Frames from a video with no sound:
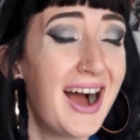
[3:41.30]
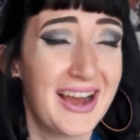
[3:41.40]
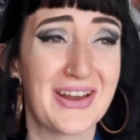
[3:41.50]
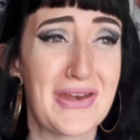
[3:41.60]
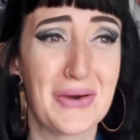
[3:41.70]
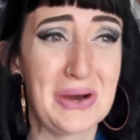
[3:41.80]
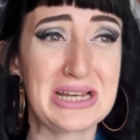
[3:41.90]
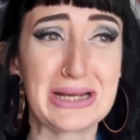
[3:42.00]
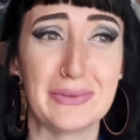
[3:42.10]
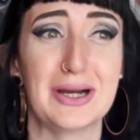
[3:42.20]
I had no
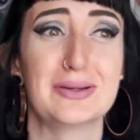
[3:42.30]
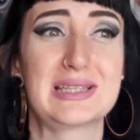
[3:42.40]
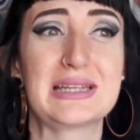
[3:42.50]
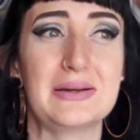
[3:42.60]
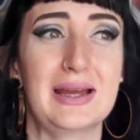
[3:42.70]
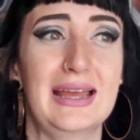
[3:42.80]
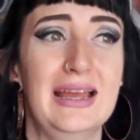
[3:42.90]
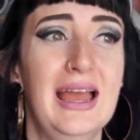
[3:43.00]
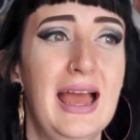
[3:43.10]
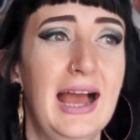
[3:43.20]
idea what I was doing,
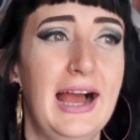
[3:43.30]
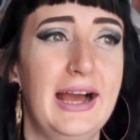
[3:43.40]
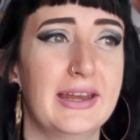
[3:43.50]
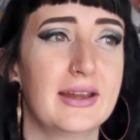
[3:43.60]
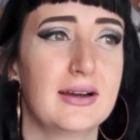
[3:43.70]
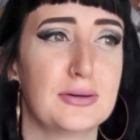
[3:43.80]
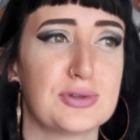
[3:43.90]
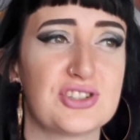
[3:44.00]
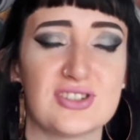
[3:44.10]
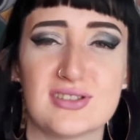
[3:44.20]
and I
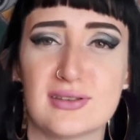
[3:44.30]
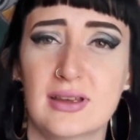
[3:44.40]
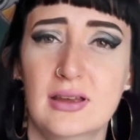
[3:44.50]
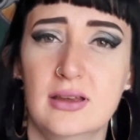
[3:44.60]
was just